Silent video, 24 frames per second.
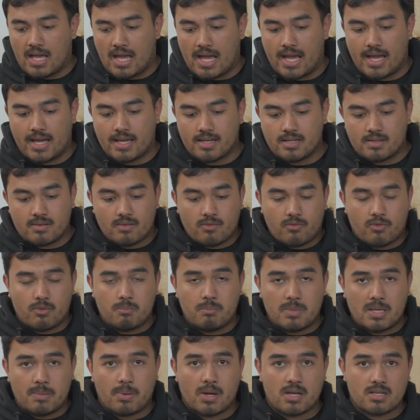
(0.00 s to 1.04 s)
And for
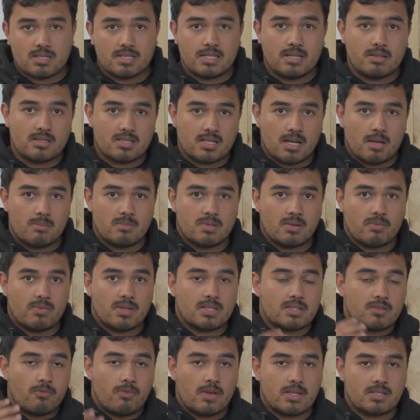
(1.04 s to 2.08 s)
me personally, in terms of
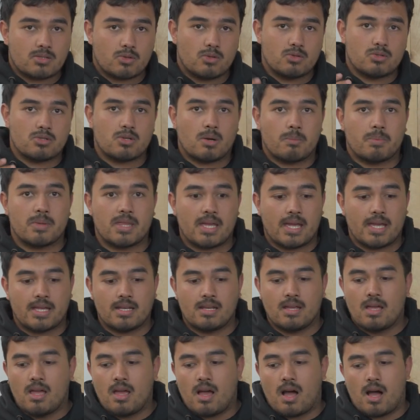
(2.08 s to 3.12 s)
its fit on top of the
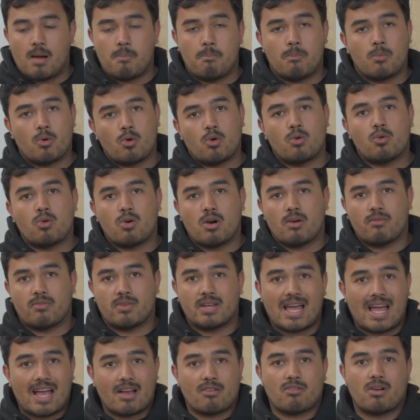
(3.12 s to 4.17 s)
head, I'm more of
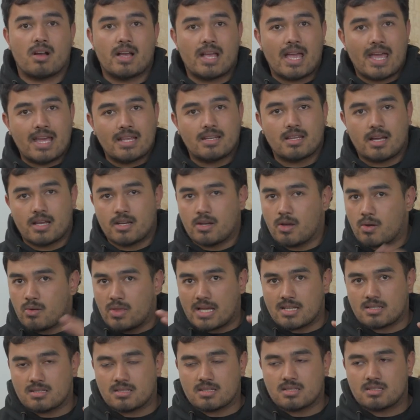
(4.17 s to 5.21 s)
an Arai head. I know
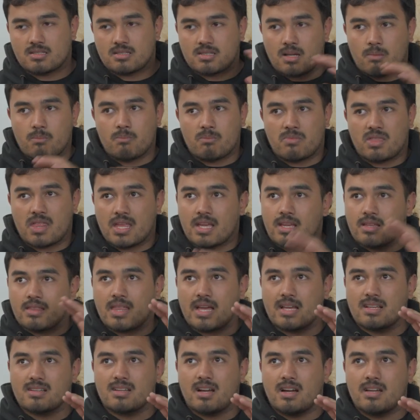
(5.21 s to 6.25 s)
that's something
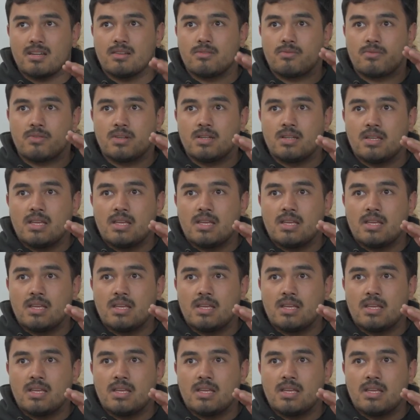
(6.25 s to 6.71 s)
that kind of